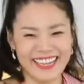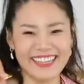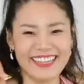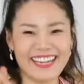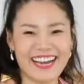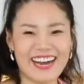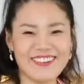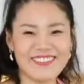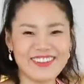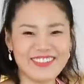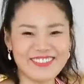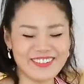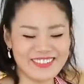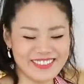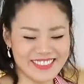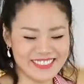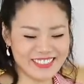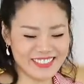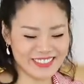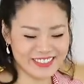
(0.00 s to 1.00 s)
Now I'm
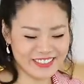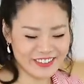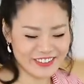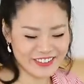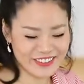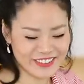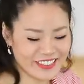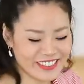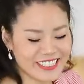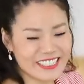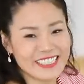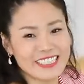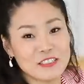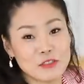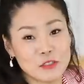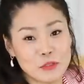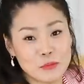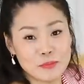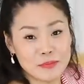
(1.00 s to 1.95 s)
going to just turn the heat to